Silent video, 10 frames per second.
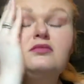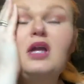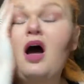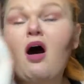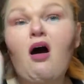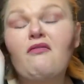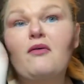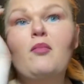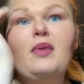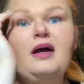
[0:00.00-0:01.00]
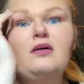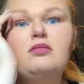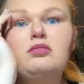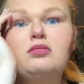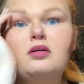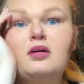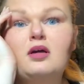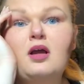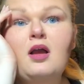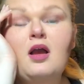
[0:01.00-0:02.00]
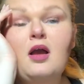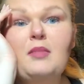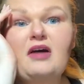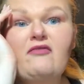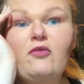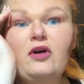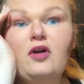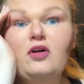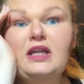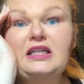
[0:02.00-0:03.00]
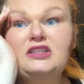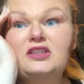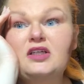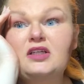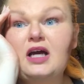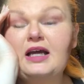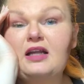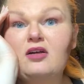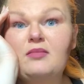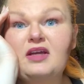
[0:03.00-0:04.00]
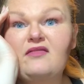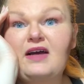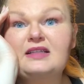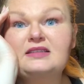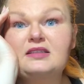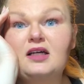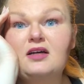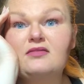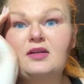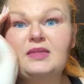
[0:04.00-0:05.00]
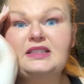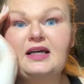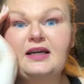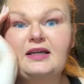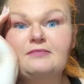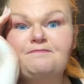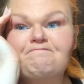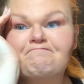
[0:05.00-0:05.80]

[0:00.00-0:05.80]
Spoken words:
Not awful, but my 4-year-old, I just could not get her in bed fast enough, let me tell you.